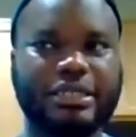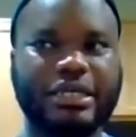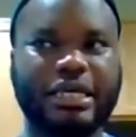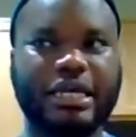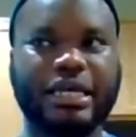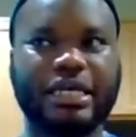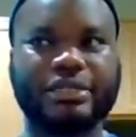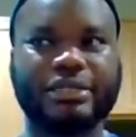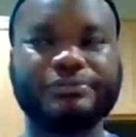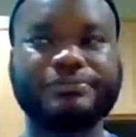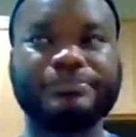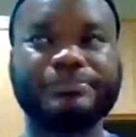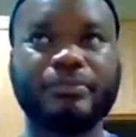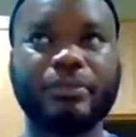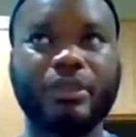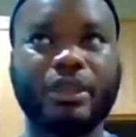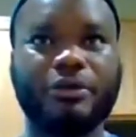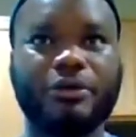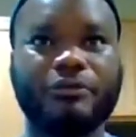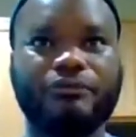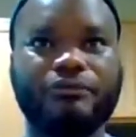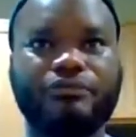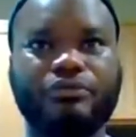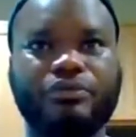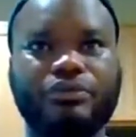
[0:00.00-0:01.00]
And
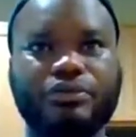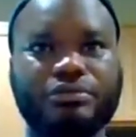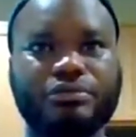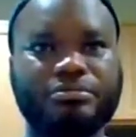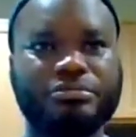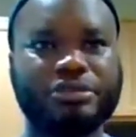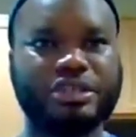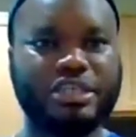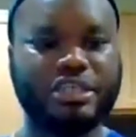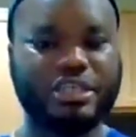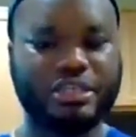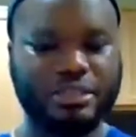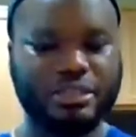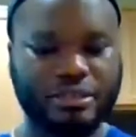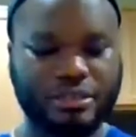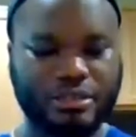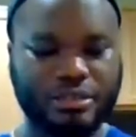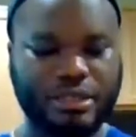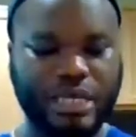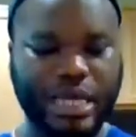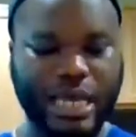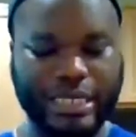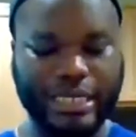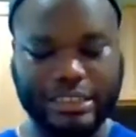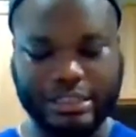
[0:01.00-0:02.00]
for me,
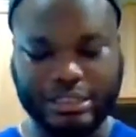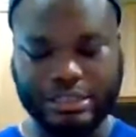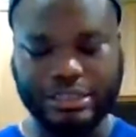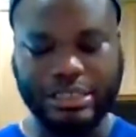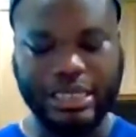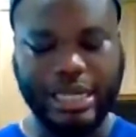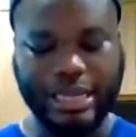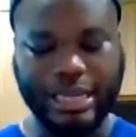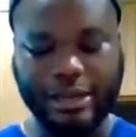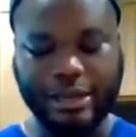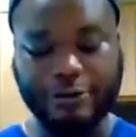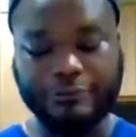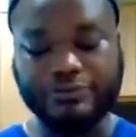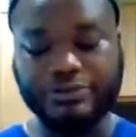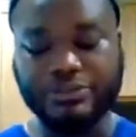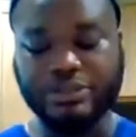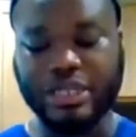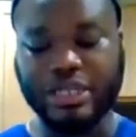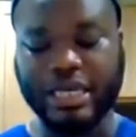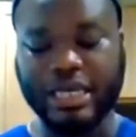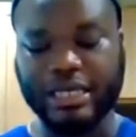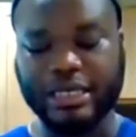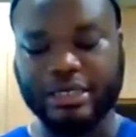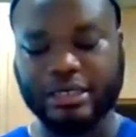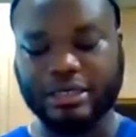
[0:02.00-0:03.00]
ideally, I love to
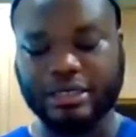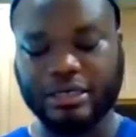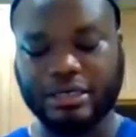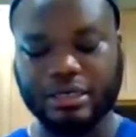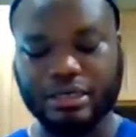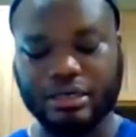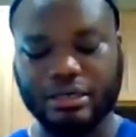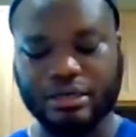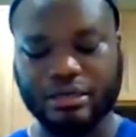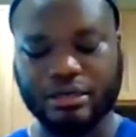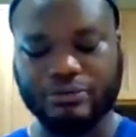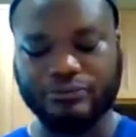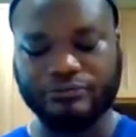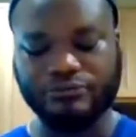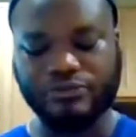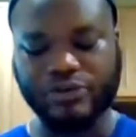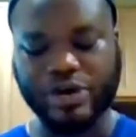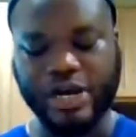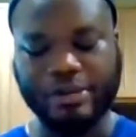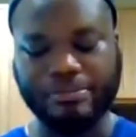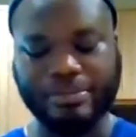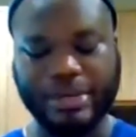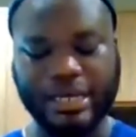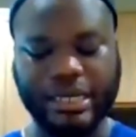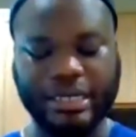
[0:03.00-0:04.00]
like
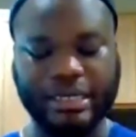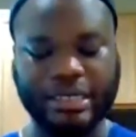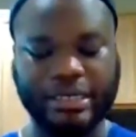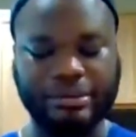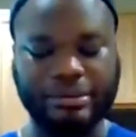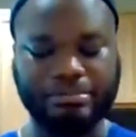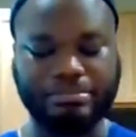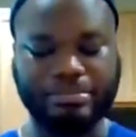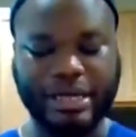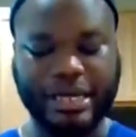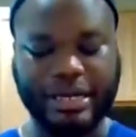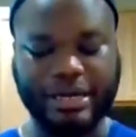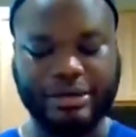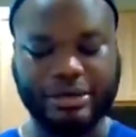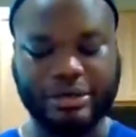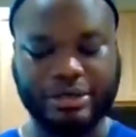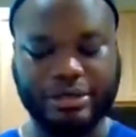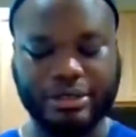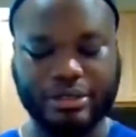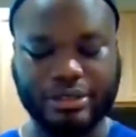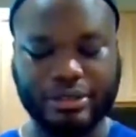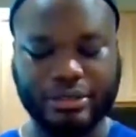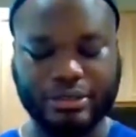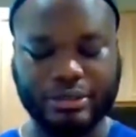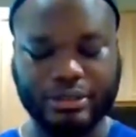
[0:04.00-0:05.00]
fry my
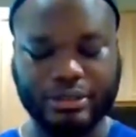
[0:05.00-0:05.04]
batter